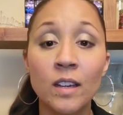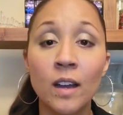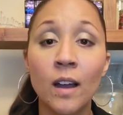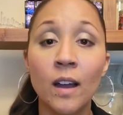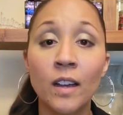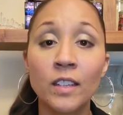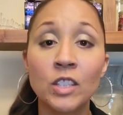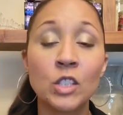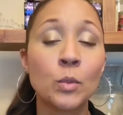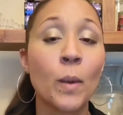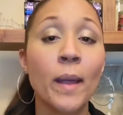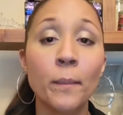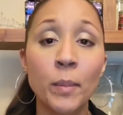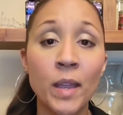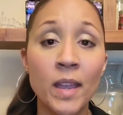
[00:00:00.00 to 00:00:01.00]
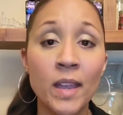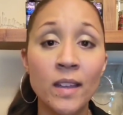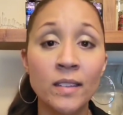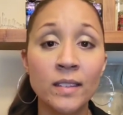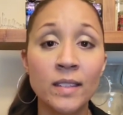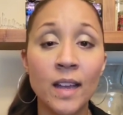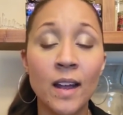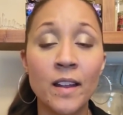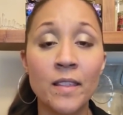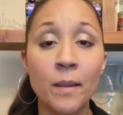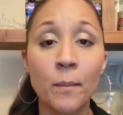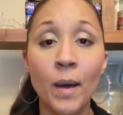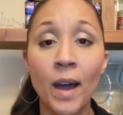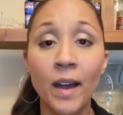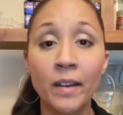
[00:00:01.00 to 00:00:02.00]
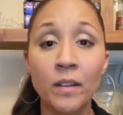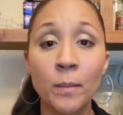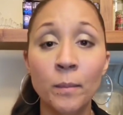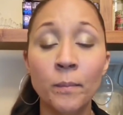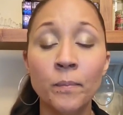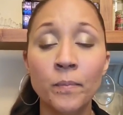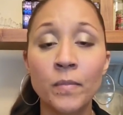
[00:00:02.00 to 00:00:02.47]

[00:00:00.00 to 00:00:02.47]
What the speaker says: sweatpants on the bottom